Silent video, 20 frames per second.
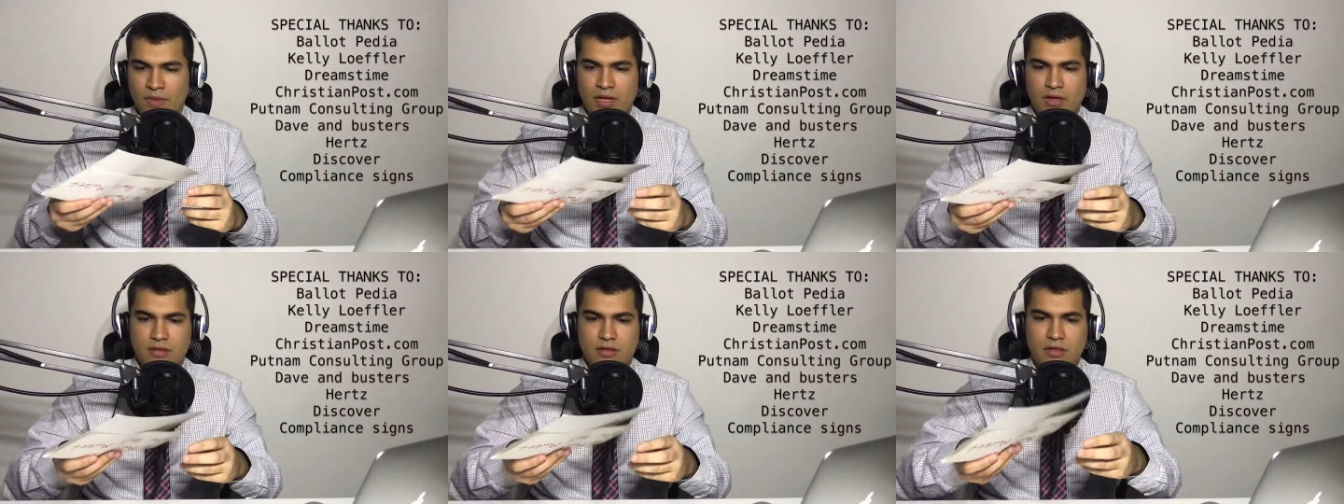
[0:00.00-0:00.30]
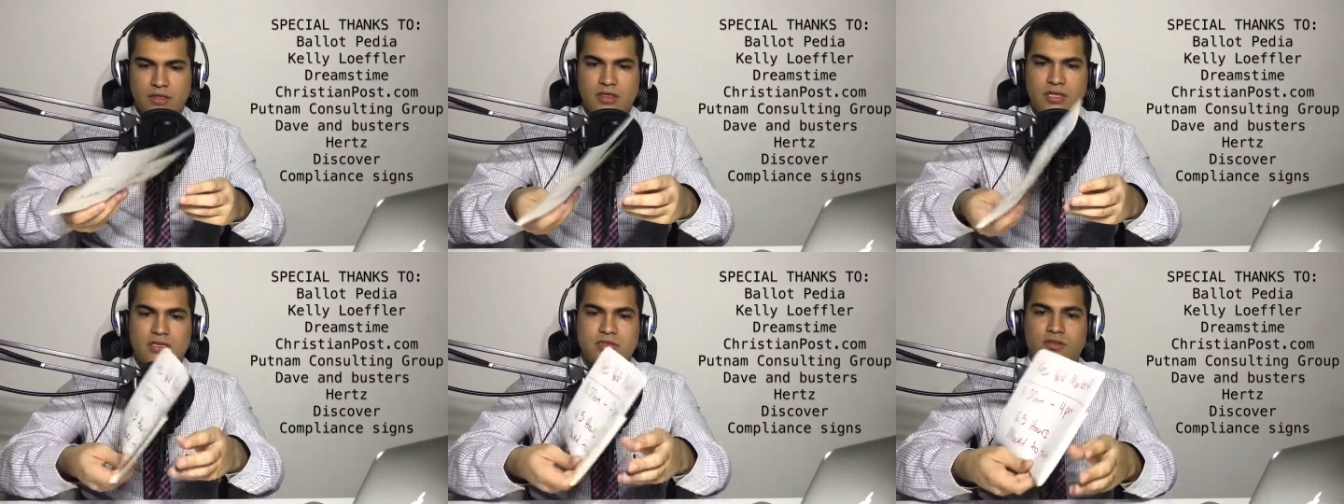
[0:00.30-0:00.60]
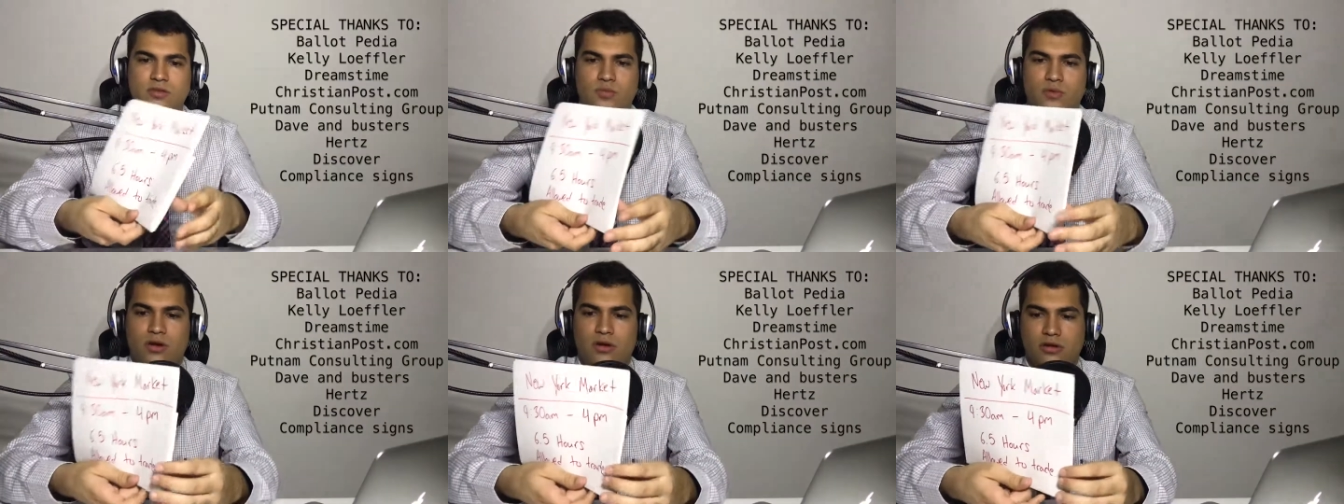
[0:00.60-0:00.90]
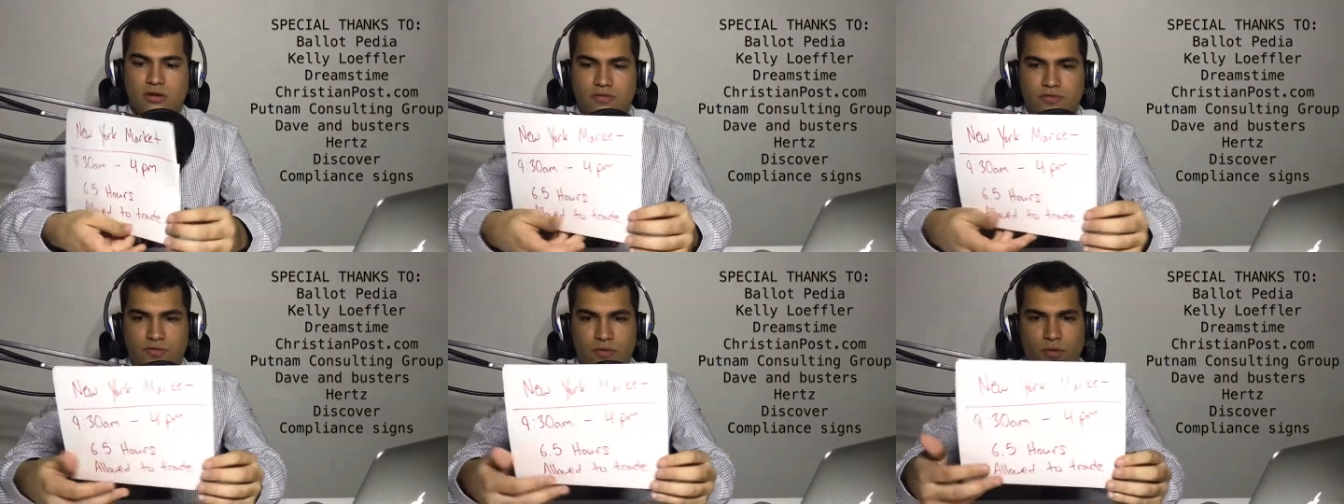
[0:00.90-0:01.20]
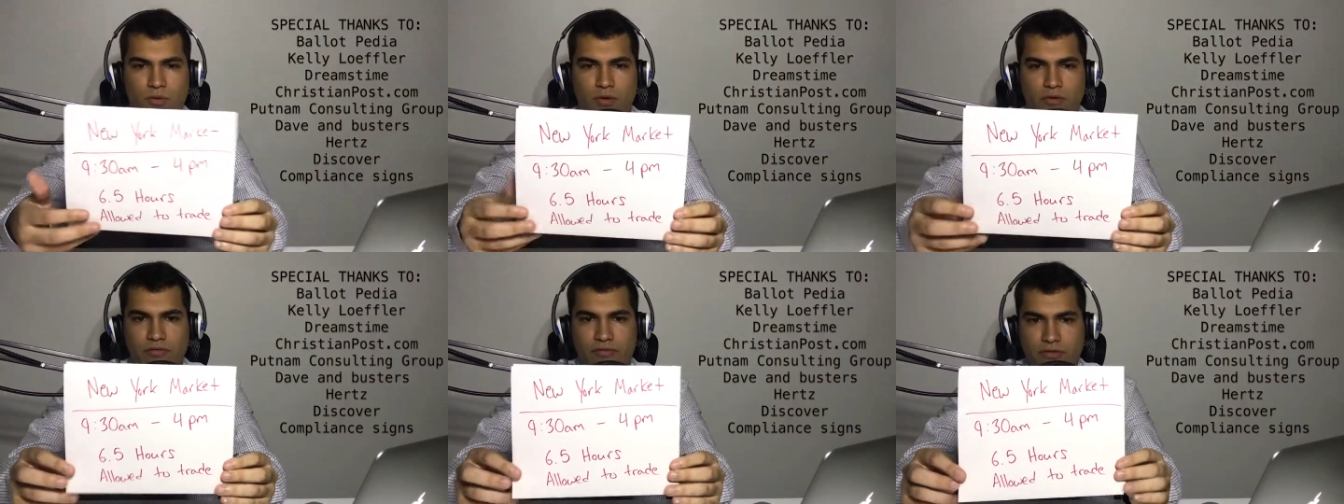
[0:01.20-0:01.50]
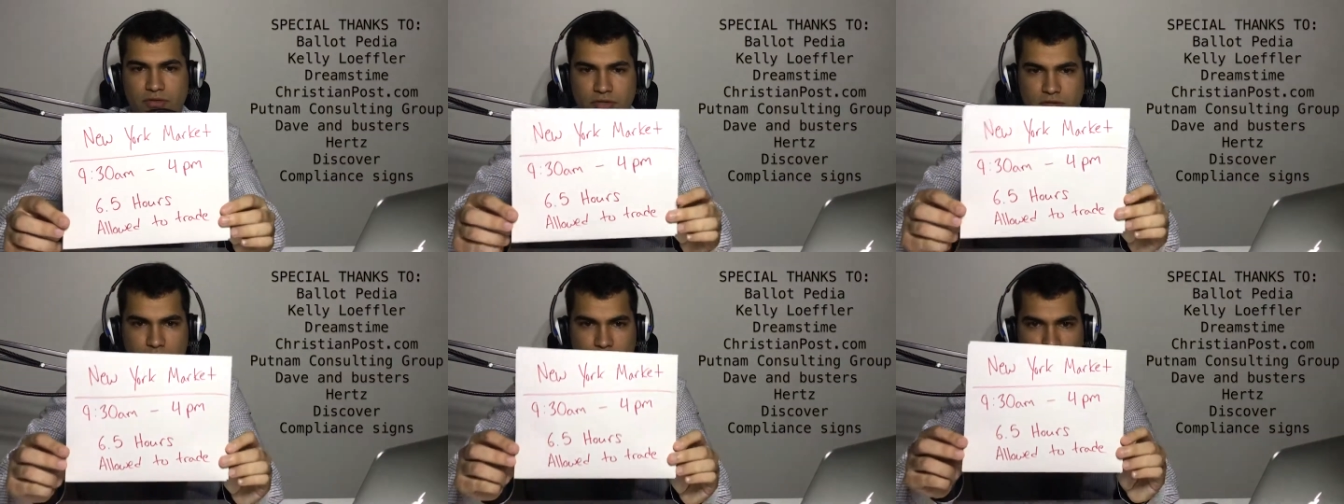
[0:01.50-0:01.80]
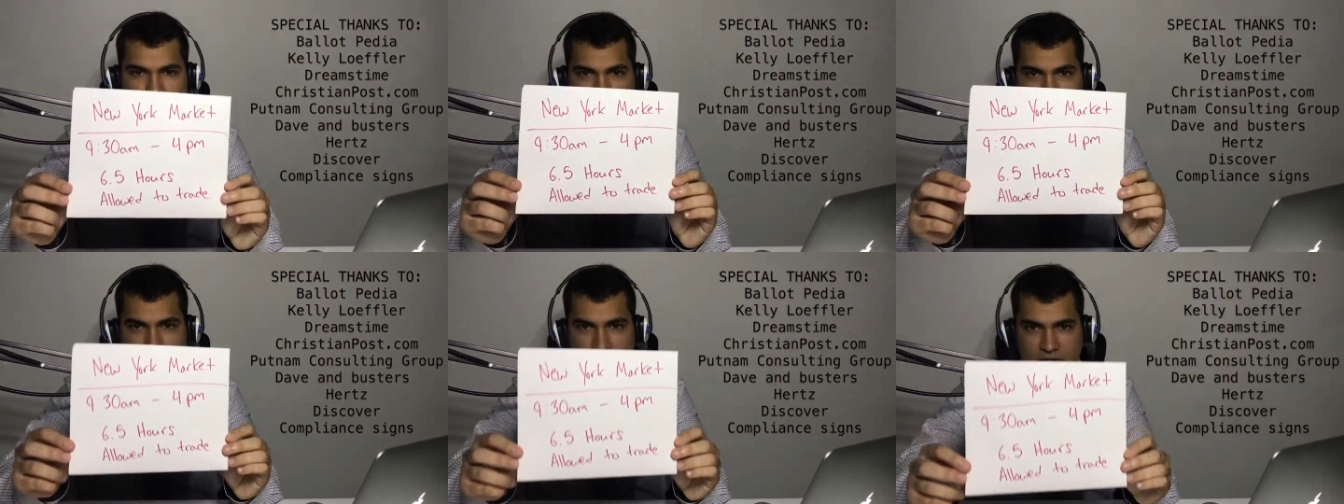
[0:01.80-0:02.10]
The things you want to look for, first of
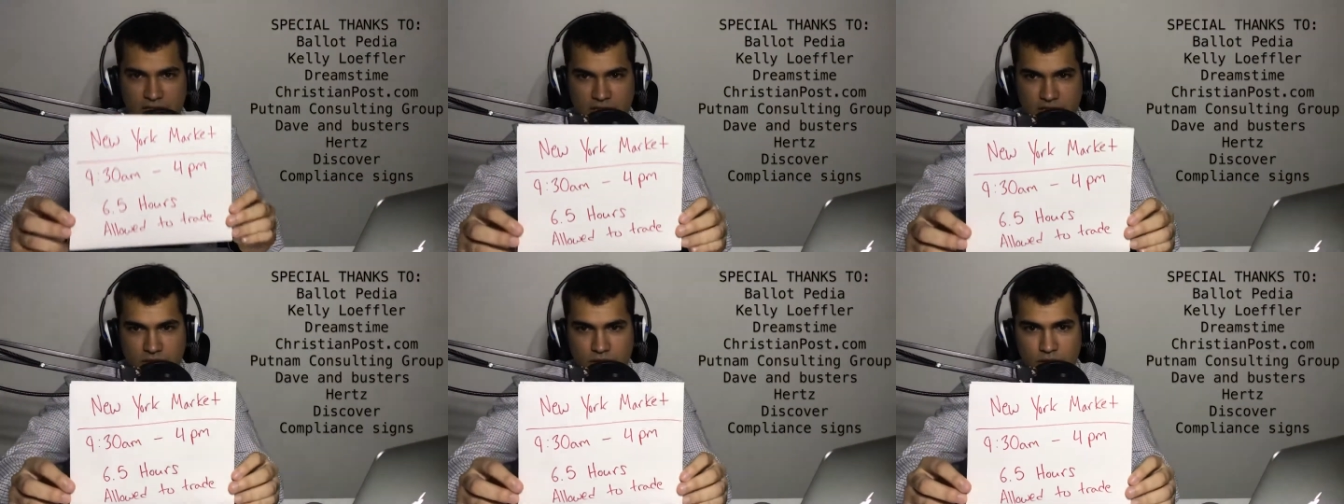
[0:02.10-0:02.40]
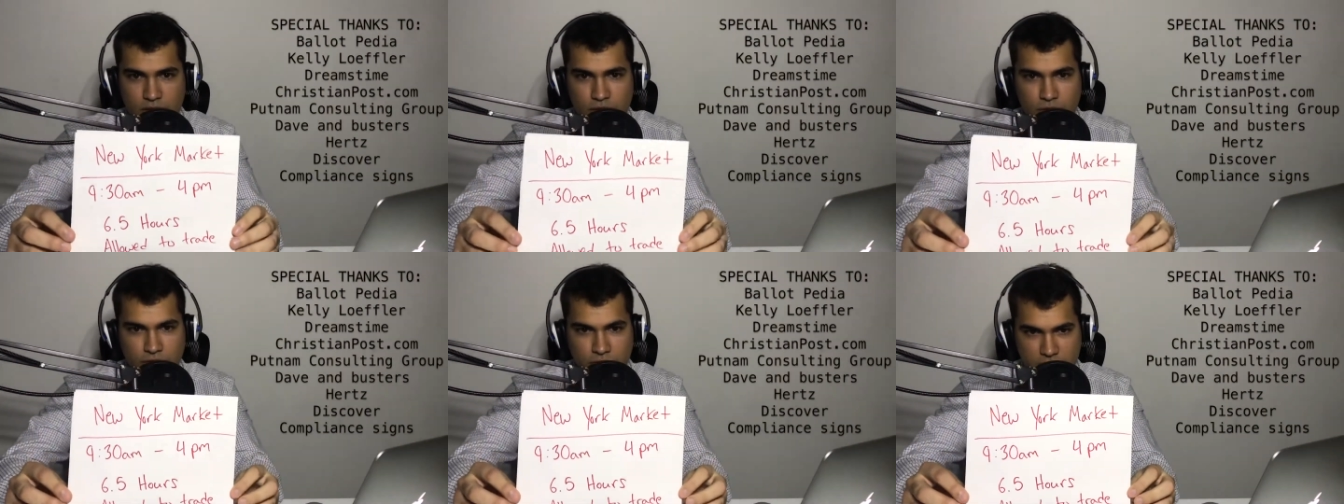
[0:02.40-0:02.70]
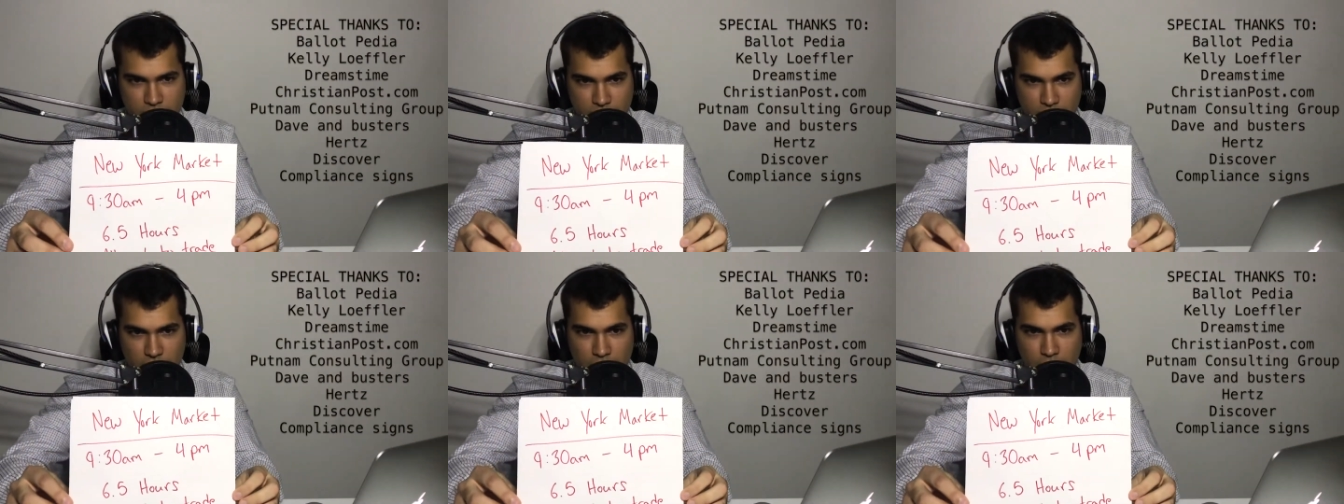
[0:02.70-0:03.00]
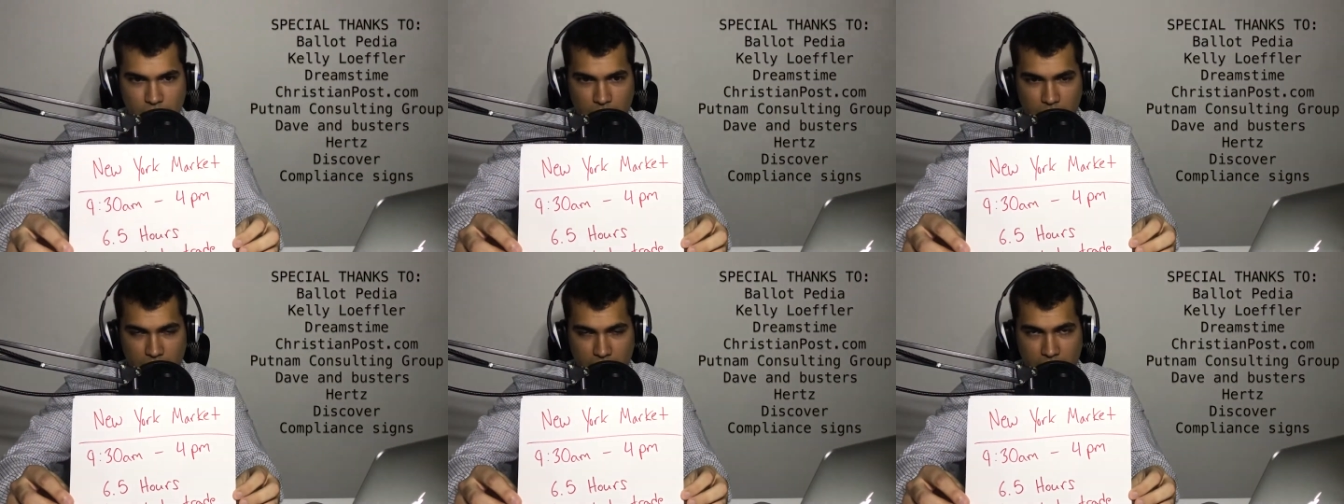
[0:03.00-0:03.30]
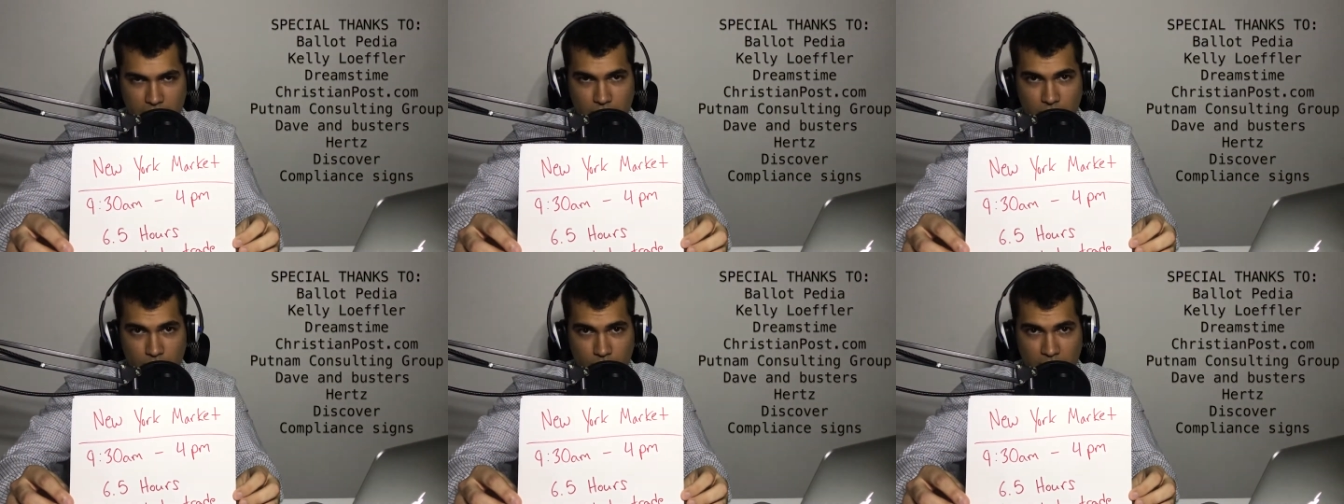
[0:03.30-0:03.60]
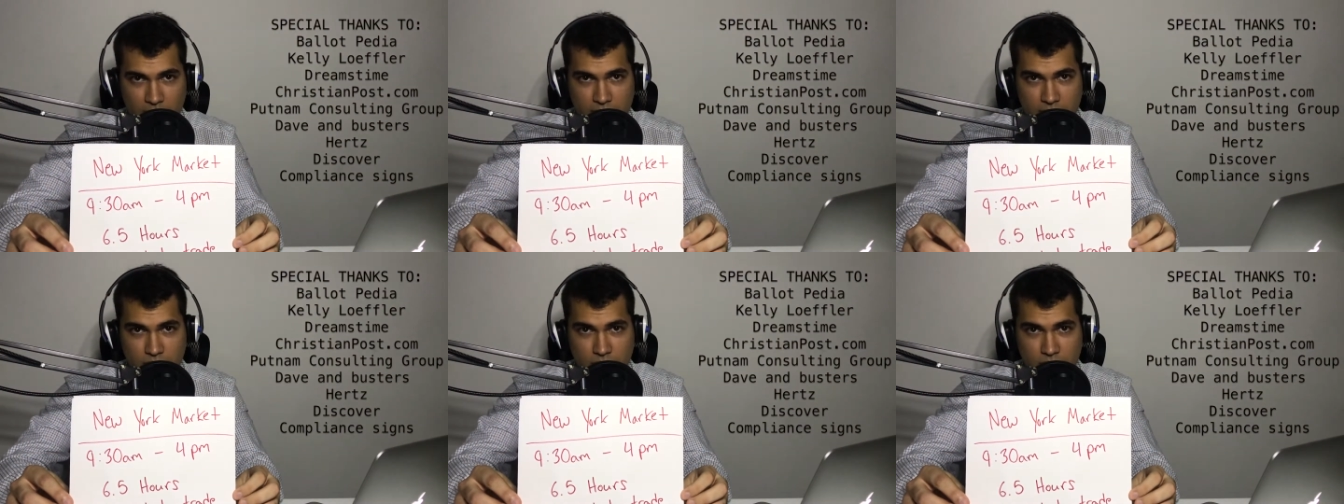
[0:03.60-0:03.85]
all, is the New York stock market, right?